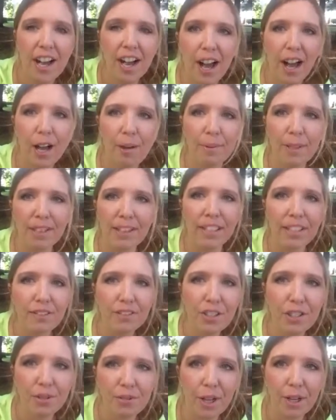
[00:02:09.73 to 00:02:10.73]
um, and
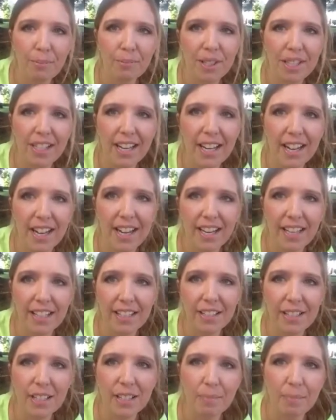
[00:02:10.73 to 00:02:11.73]
lifts you up today and
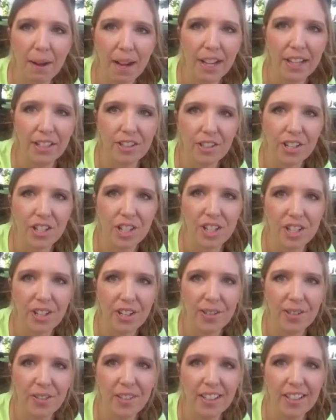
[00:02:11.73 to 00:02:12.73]
inspires
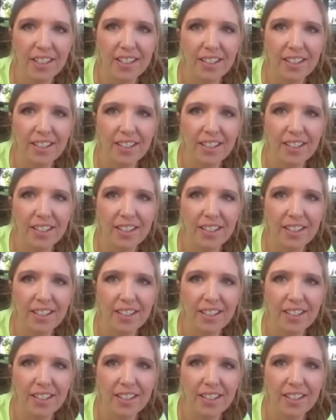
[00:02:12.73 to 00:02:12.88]
you.